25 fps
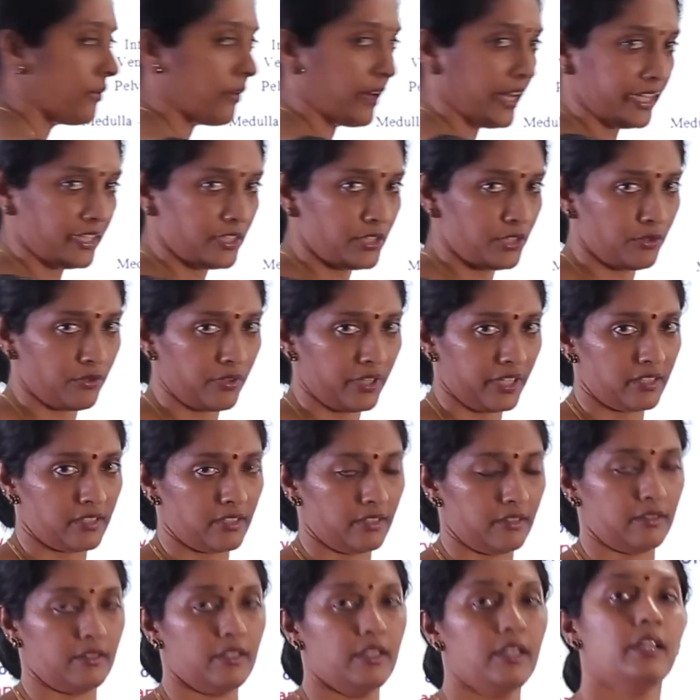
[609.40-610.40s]
right
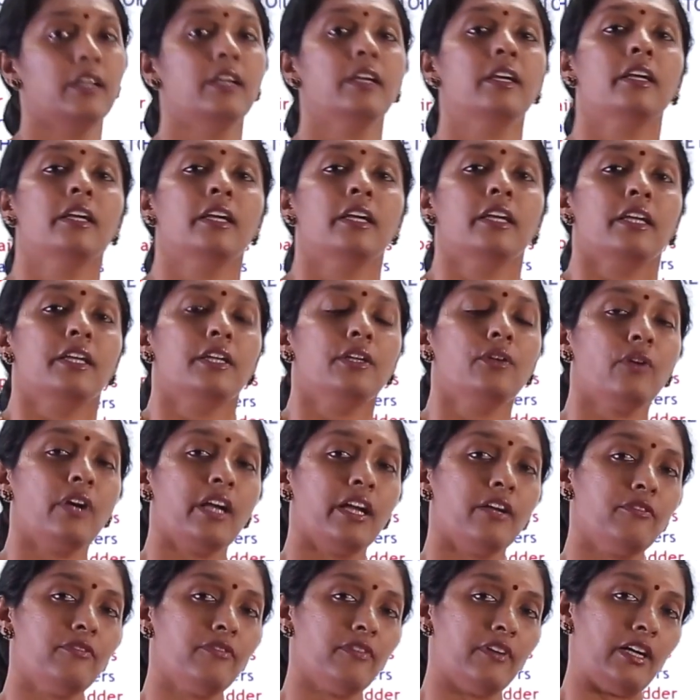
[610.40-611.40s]
ureter. You
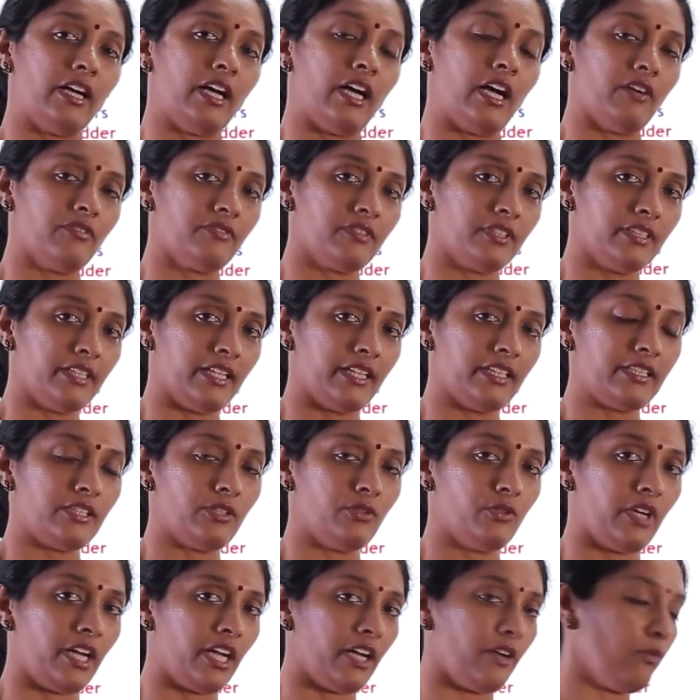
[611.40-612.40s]
have, after that
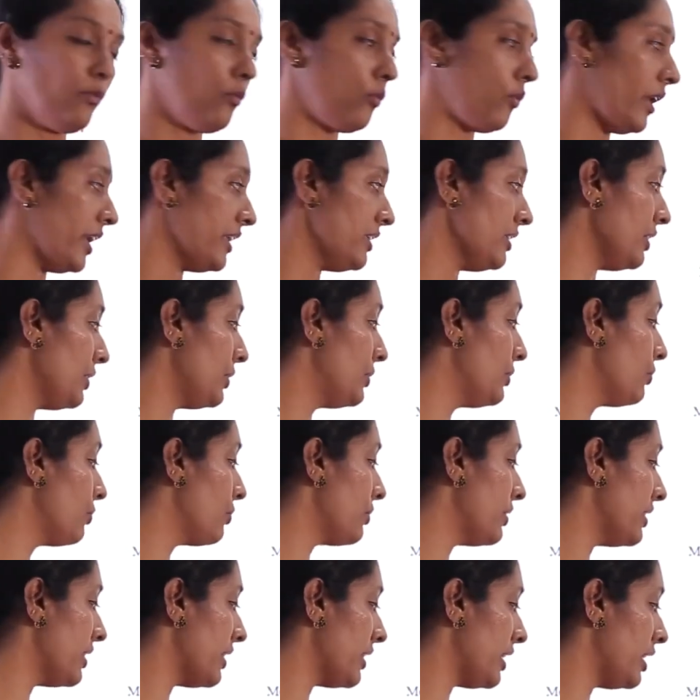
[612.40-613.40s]
you have one
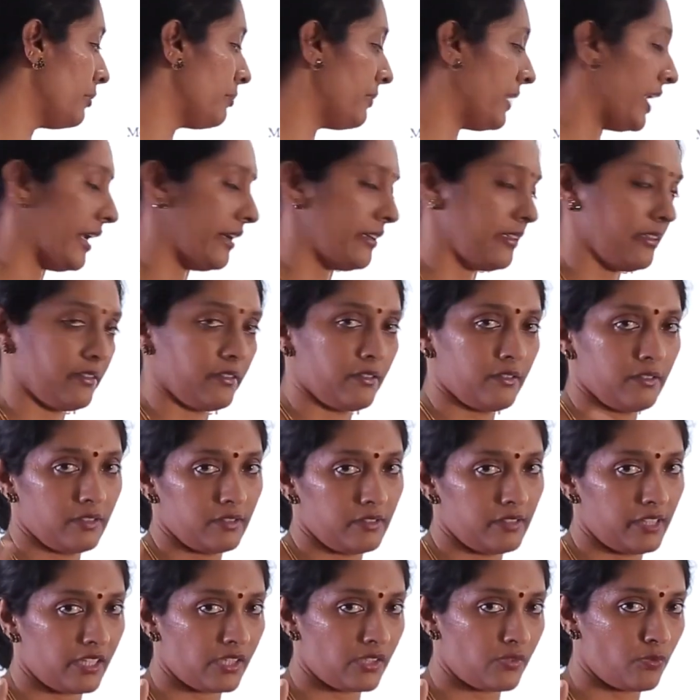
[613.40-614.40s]
urinary bladder.
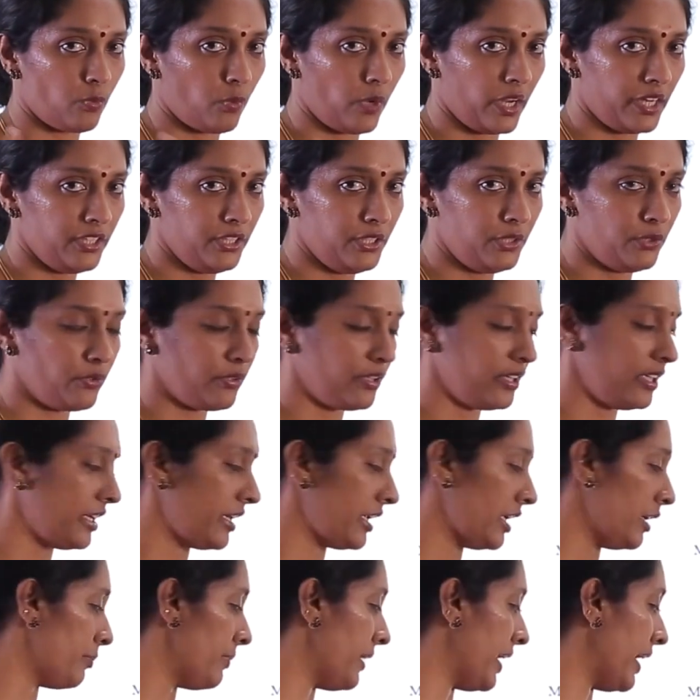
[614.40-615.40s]
There's one
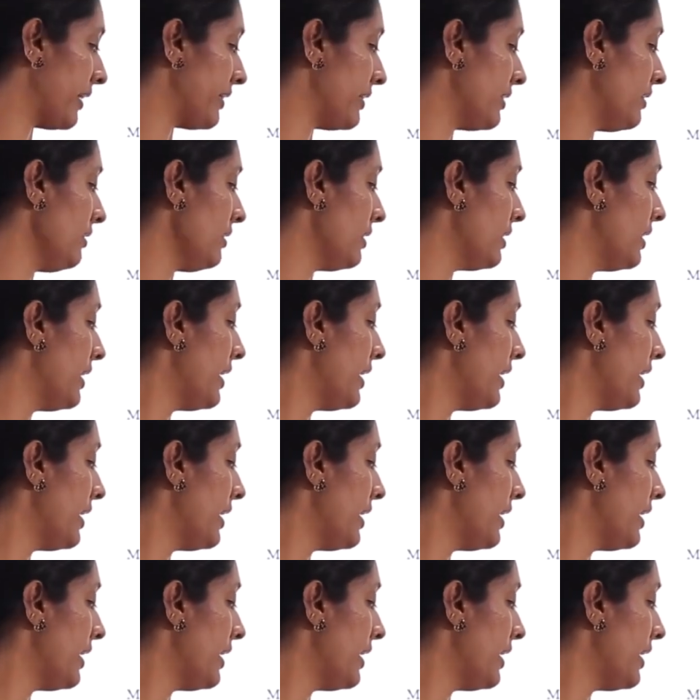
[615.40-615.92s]
urinary bladder